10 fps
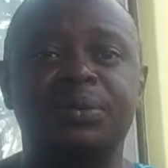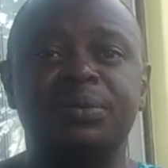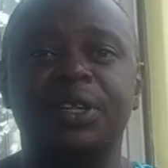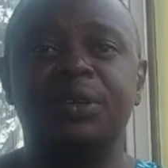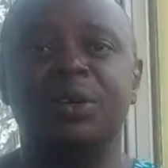of
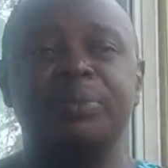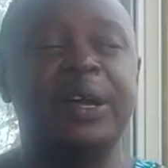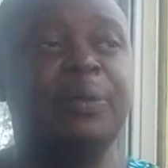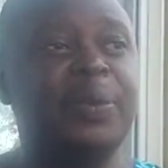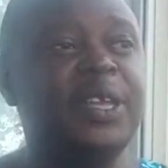the lower
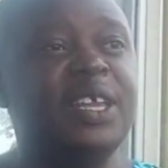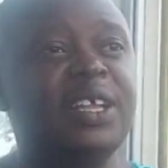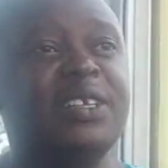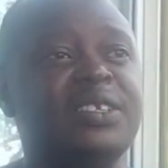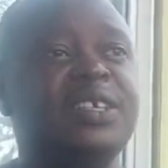back pain,
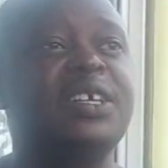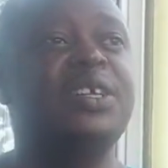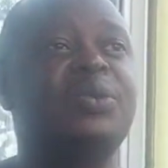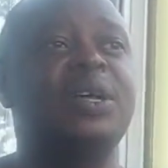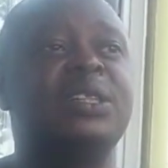and
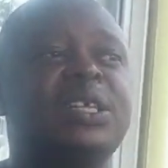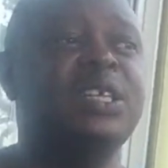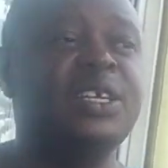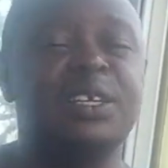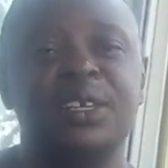we are
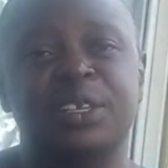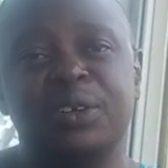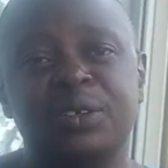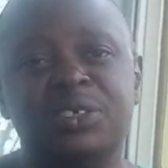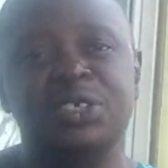thinking he
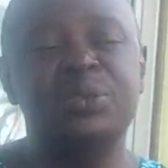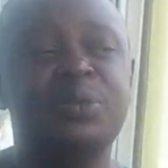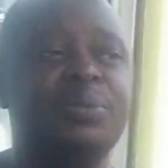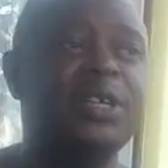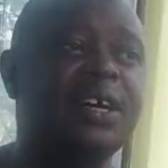or she
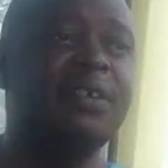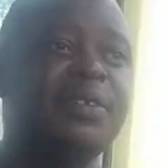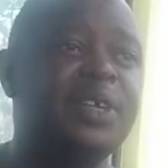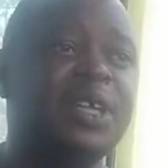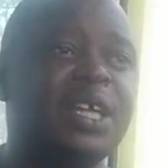could be having